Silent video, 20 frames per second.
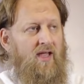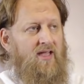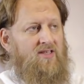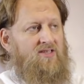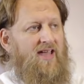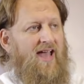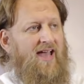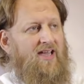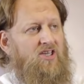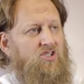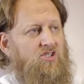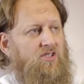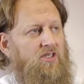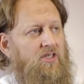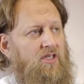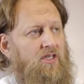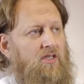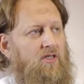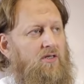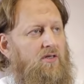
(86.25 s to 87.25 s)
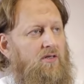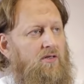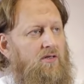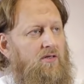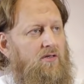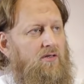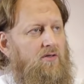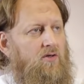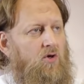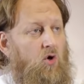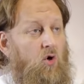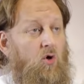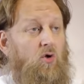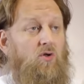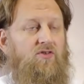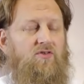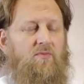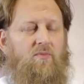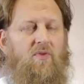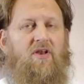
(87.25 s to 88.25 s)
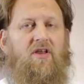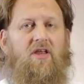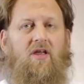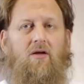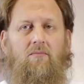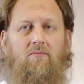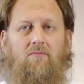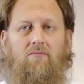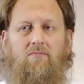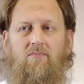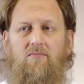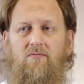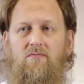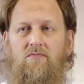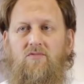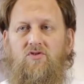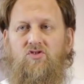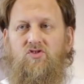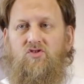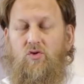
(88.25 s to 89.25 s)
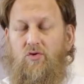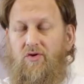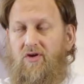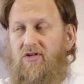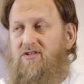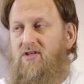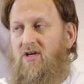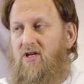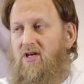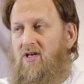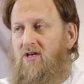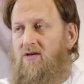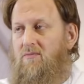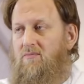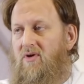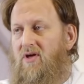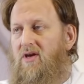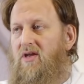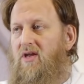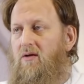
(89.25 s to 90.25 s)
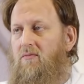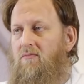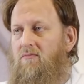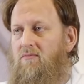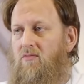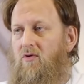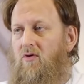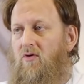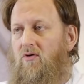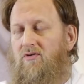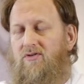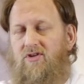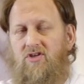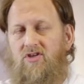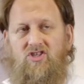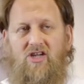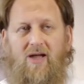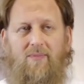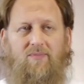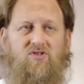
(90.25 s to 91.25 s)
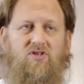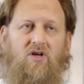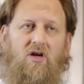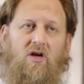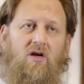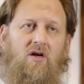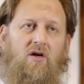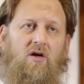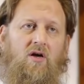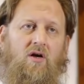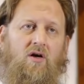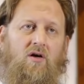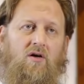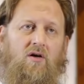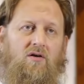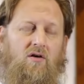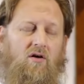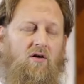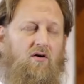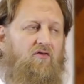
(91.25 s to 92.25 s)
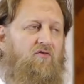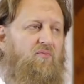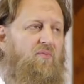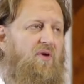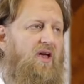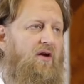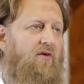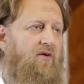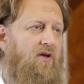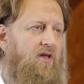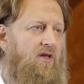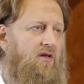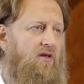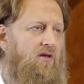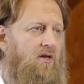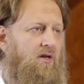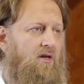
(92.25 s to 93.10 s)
It's actually called Maryam, Surah al-Maryam, or the chapter of Mary.